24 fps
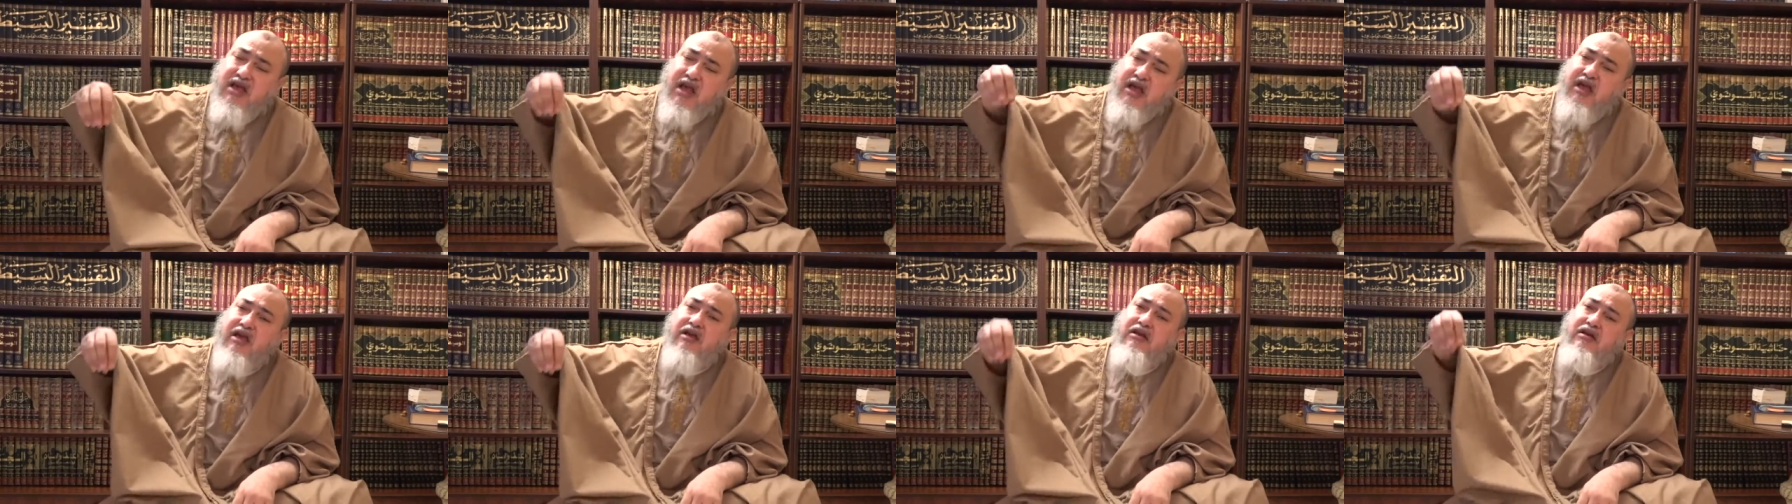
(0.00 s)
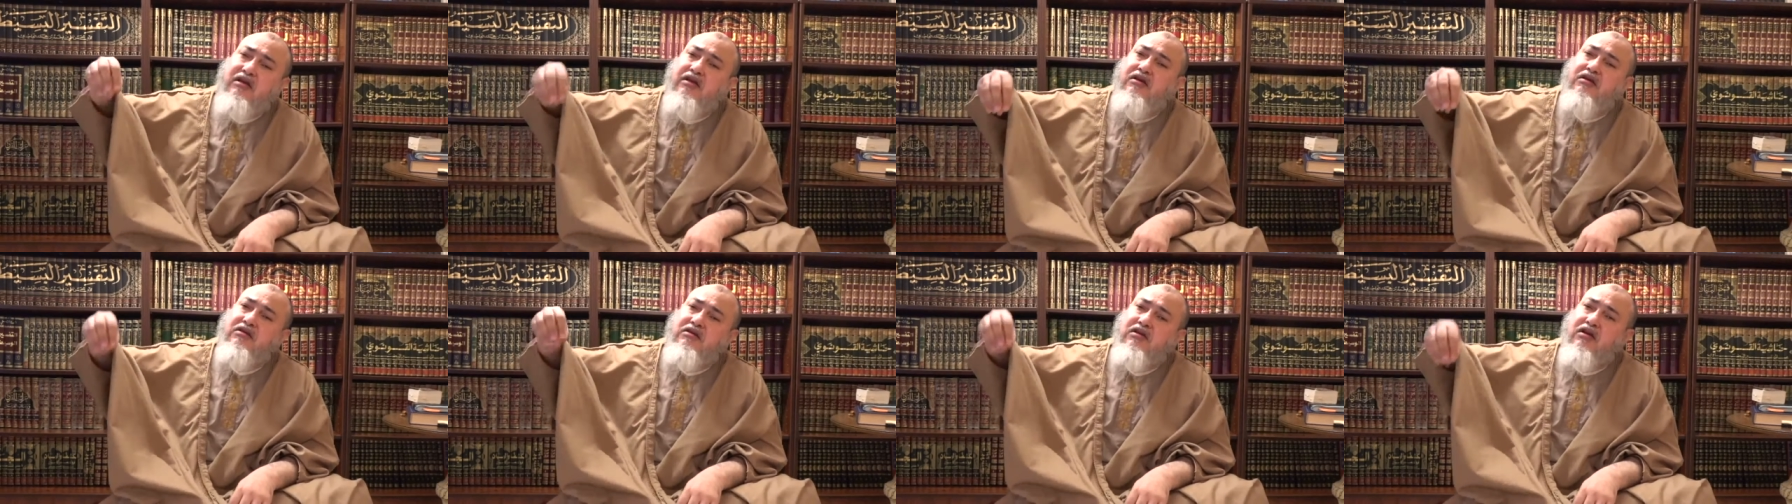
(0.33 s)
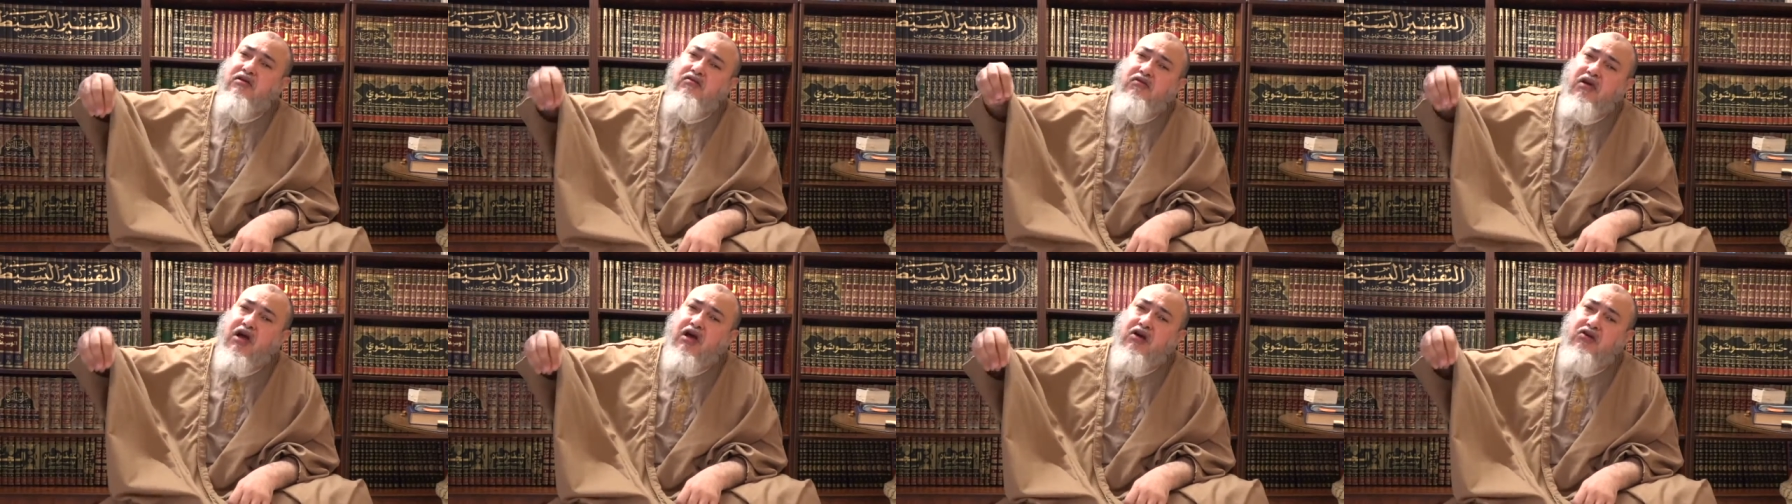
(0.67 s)
anchored
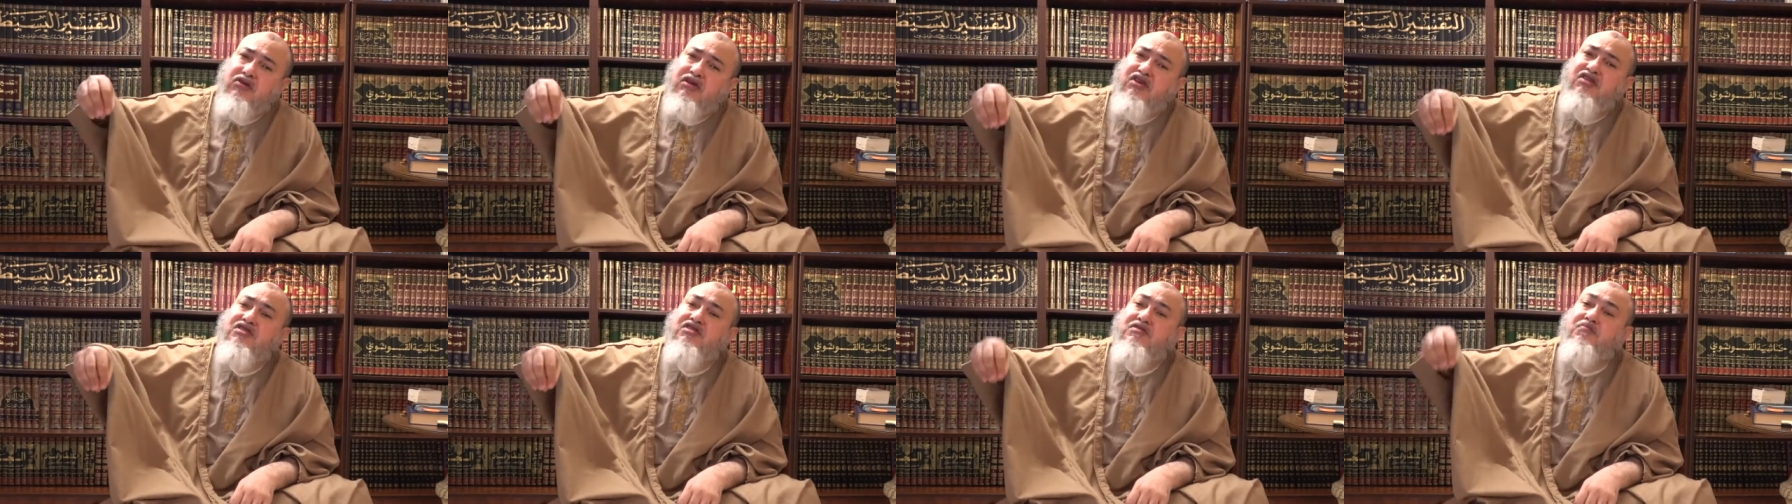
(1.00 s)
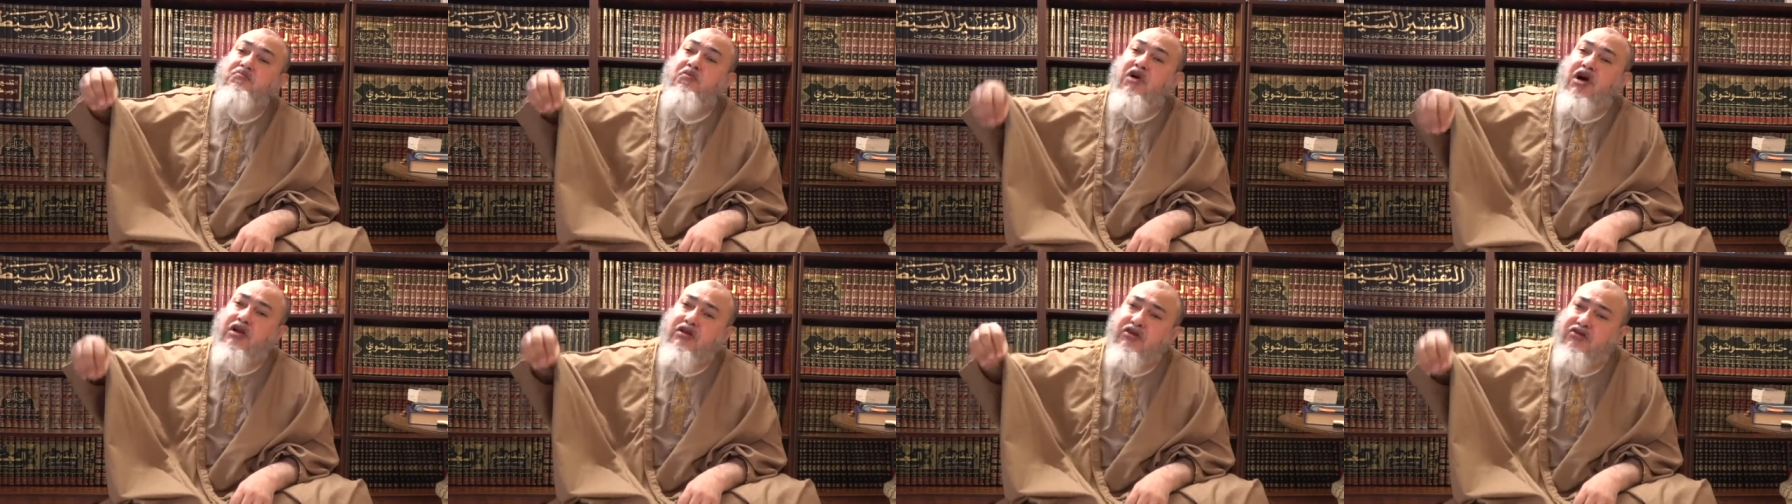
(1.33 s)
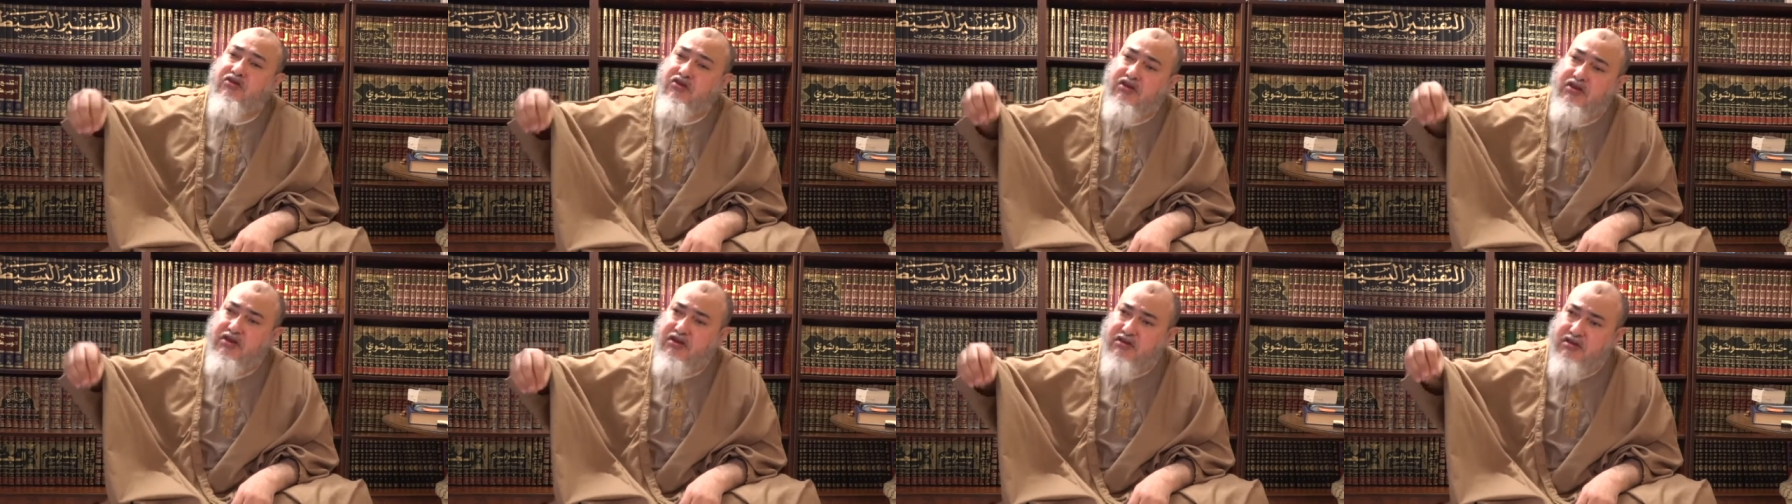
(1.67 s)
around is
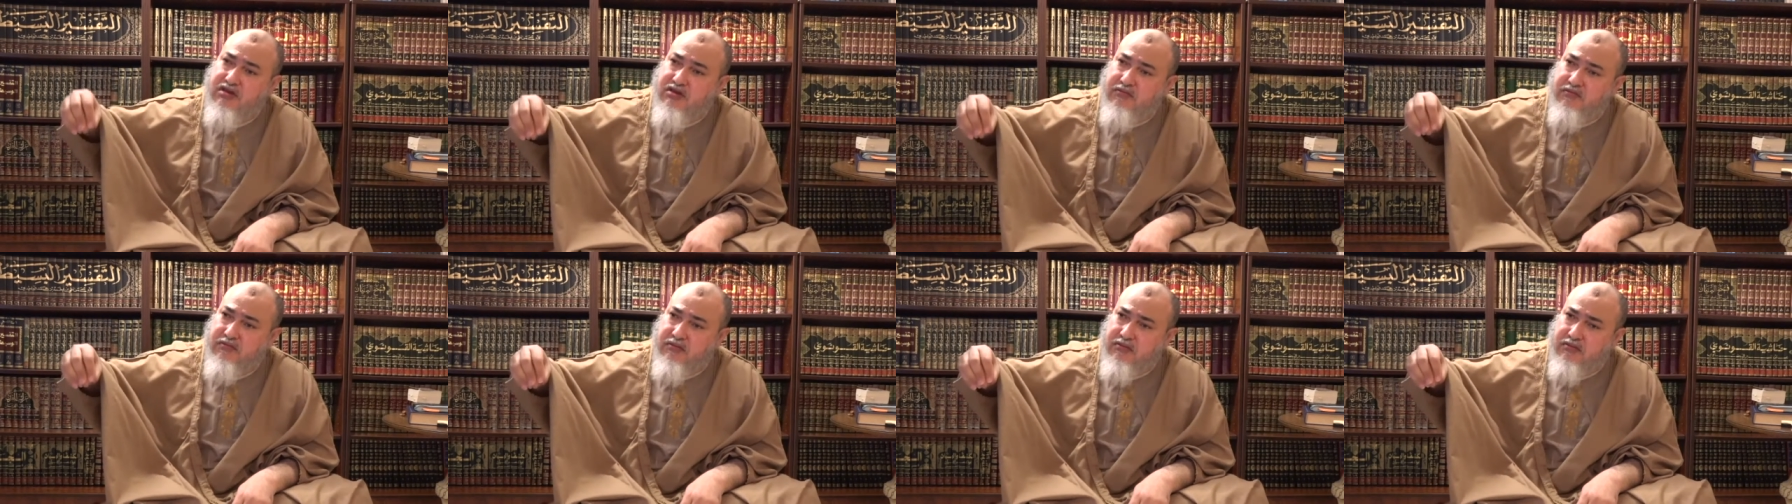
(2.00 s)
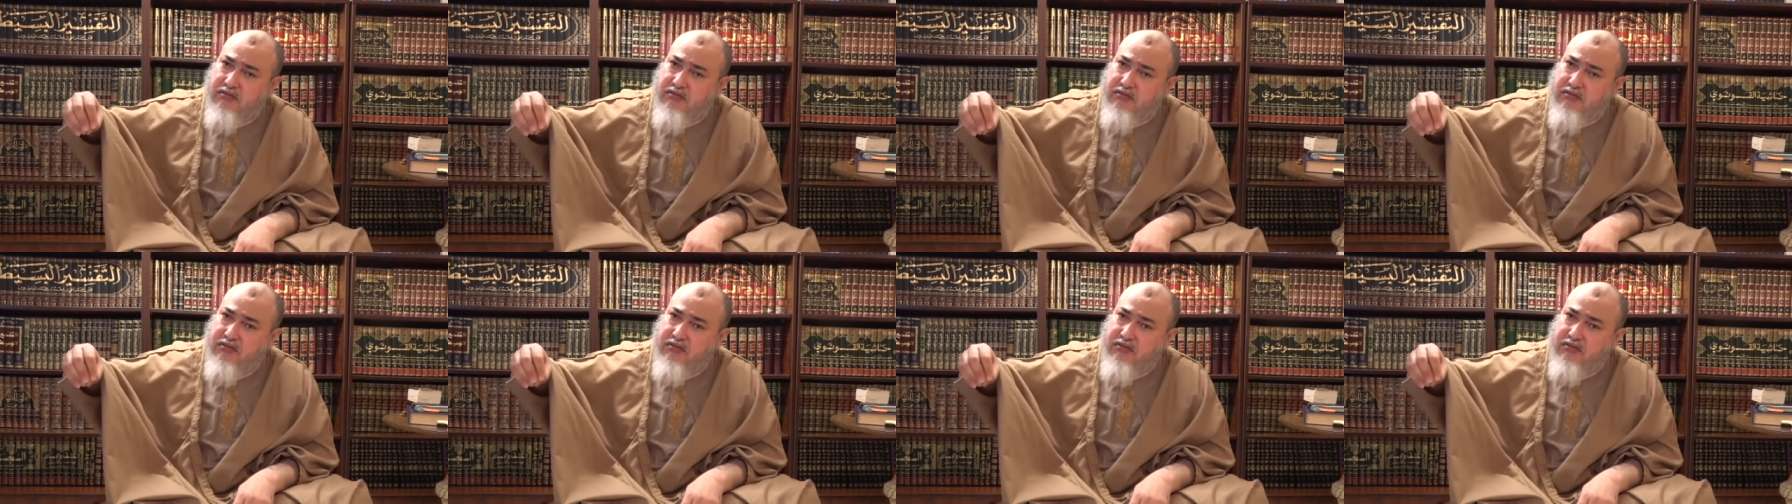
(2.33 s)
monotheism,